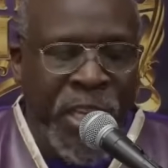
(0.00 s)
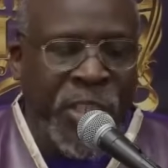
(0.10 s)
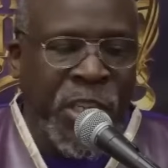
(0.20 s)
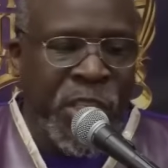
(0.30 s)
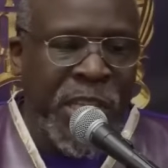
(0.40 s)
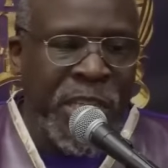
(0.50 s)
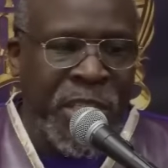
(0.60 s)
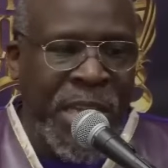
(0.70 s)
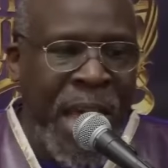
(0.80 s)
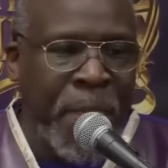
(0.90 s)
These are the
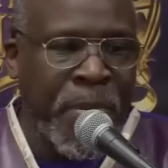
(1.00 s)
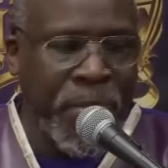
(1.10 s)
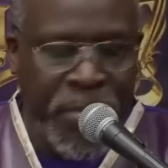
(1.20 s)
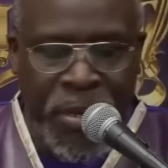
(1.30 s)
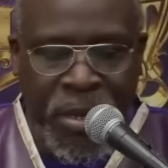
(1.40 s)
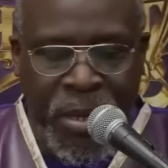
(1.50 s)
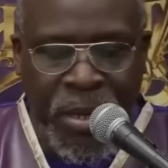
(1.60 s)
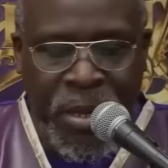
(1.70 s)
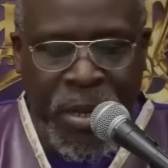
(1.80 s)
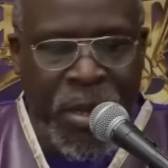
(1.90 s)
things that happen.
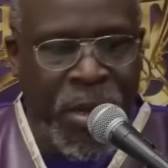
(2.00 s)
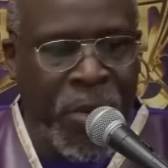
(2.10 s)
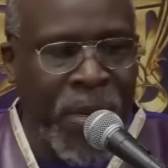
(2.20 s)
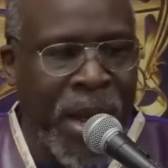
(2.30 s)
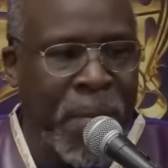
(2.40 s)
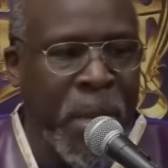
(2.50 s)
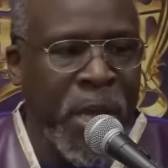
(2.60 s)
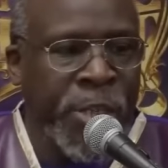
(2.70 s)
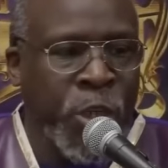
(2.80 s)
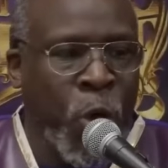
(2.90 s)
All right?
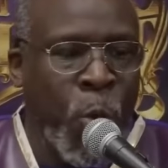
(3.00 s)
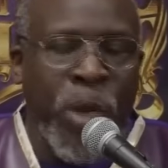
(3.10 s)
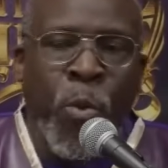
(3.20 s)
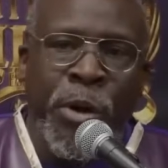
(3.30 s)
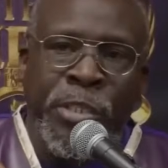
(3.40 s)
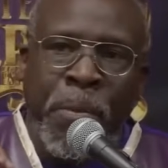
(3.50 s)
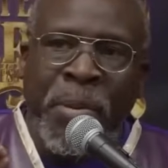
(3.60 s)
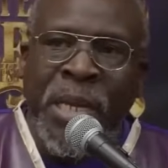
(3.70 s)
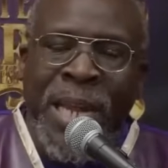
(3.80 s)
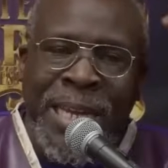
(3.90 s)
So we wanted to
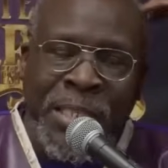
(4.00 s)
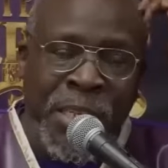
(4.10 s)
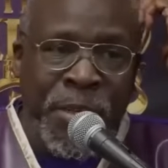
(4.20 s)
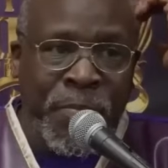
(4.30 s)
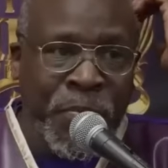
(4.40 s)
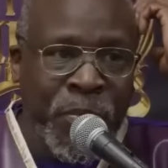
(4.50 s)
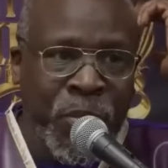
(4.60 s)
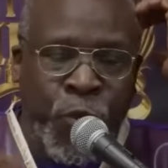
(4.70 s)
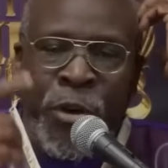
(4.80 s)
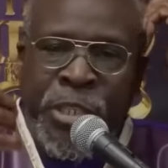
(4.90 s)
be like them.
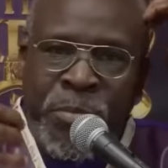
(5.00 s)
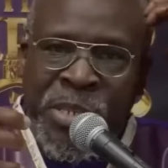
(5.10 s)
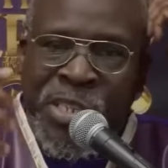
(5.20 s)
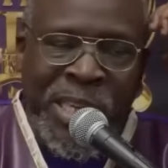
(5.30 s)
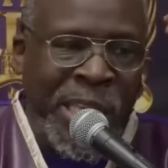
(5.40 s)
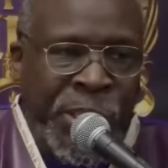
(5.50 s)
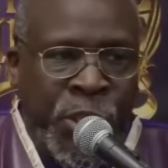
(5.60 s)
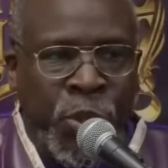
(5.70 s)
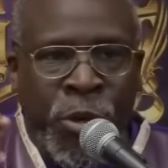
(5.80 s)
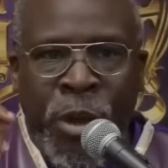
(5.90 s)
Christmas,
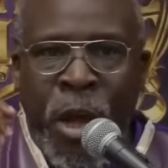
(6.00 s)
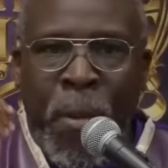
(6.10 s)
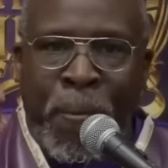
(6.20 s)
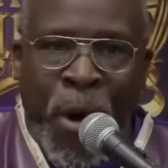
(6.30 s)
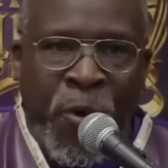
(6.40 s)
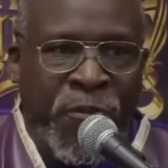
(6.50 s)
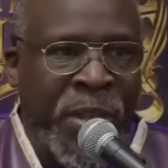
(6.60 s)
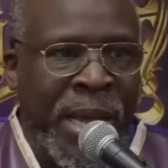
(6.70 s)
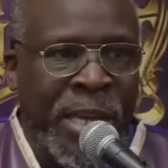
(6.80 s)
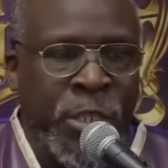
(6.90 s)
Easter,
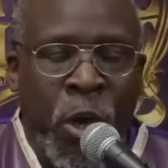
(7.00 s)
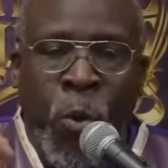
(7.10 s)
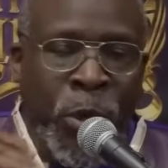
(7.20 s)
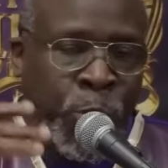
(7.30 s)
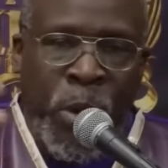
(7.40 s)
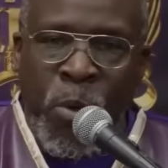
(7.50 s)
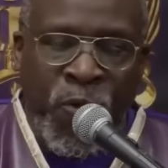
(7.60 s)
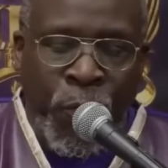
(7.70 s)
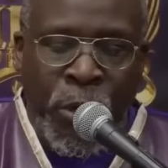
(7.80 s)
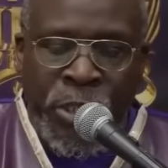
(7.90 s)
birthdays, which we
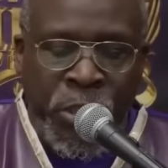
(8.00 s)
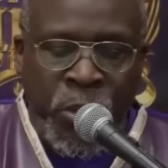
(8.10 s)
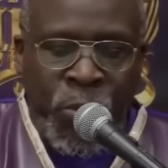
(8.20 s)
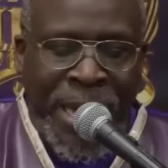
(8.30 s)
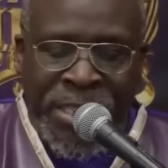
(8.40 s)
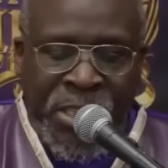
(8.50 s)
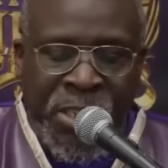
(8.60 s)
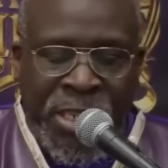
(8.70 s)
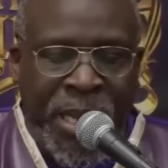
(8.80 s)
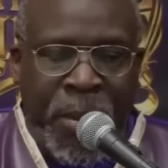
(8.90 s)
were forced to do. That's
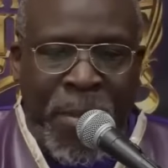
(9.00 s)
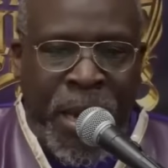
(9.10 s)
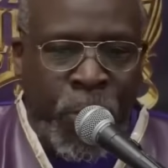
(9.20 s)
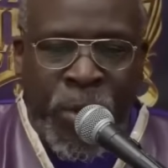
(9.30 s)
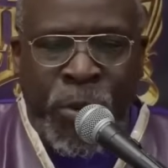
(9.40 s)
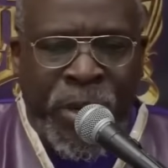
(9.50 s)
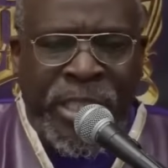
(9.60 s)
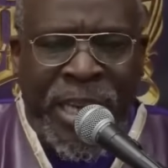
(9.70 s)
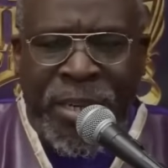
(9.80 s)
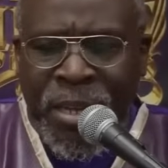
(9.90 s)
in 2nd Maccabees.
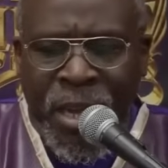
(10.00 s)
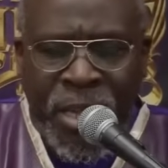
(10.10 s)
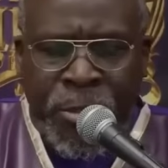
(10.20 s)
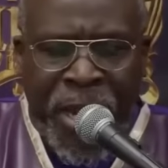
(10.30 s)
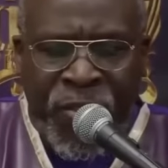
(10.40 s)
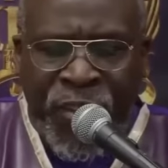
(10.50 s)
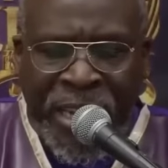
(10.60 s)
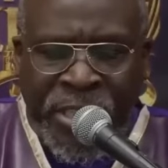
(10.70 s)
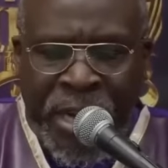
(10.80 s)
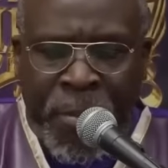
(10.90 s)
Read that. As a matter of
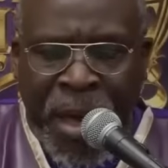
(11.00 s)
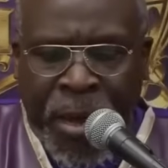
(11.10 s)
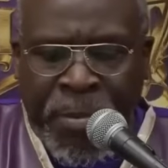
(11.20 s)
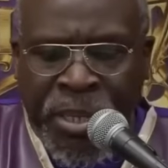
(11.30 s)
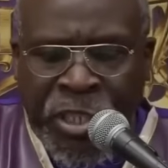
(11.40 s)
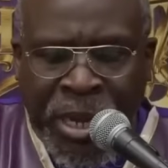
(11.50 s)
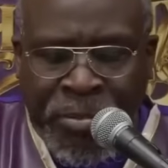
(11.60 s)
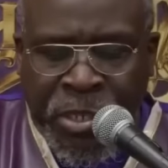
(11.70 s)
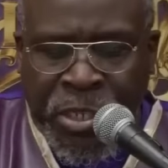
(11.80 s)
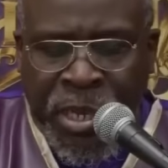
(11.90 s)
fact, 2nd Maccabees
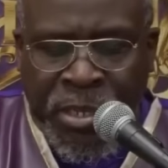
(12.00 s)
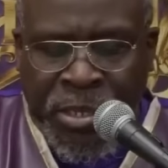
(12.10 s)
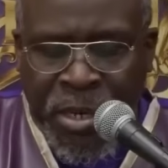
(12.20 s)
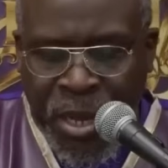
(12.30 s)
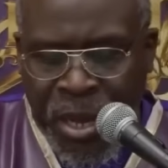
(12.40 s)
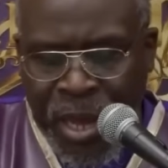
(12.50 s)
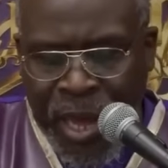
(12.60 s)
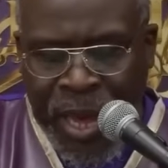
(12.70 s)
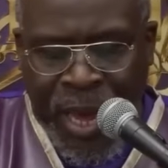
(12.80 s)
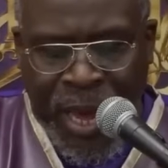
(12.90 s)
chapter 6
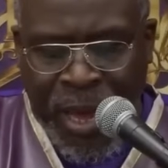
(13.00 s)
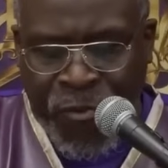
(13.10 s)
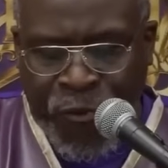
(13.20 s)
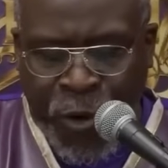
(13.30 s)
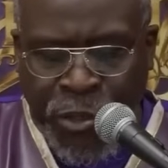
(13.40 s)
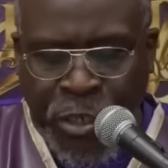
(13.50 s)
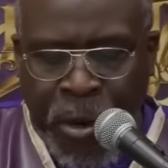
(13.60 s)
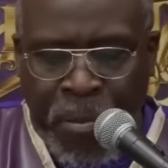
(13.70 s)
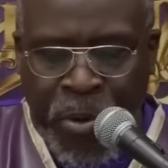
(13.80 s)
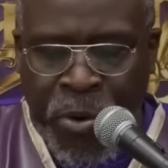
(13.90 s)
and verse
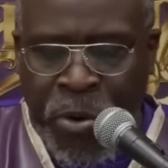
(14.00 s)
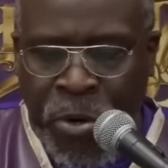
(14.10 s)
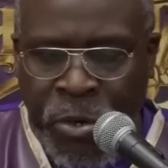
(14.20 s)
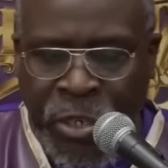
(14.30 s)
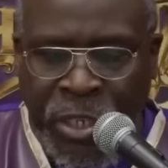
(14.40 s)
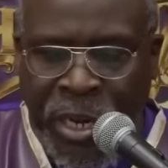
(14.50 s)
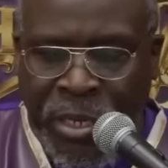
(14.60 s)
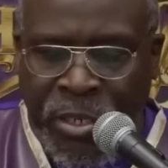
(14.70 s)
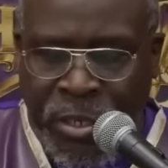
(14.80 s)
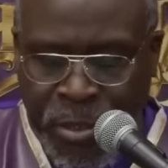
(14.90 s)
number
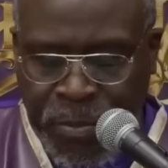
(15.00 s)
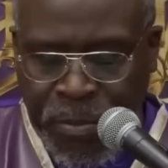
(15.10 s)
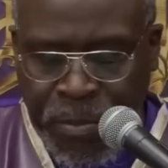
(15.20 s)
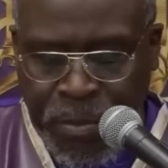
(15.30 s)
6.